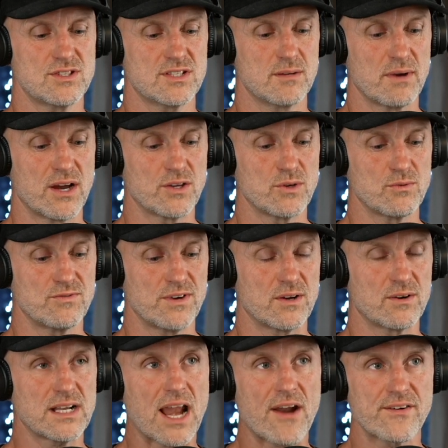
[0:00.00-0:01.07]
Somehow you
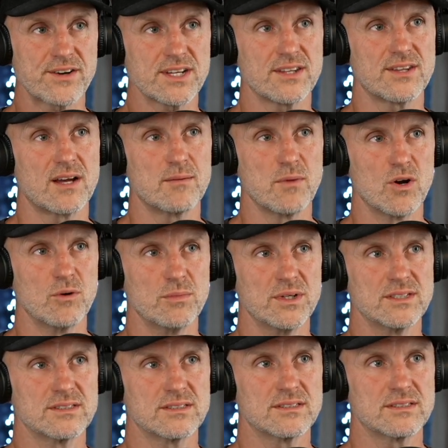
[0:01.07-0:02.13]
found clarity in that
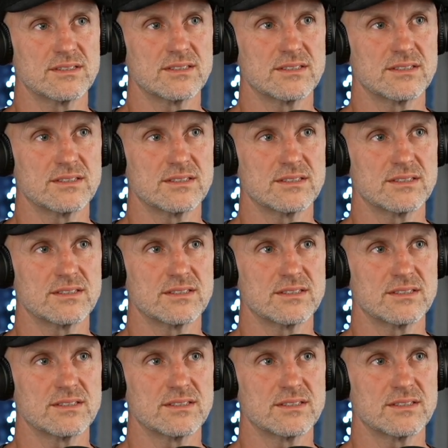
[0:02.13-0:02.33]
moment.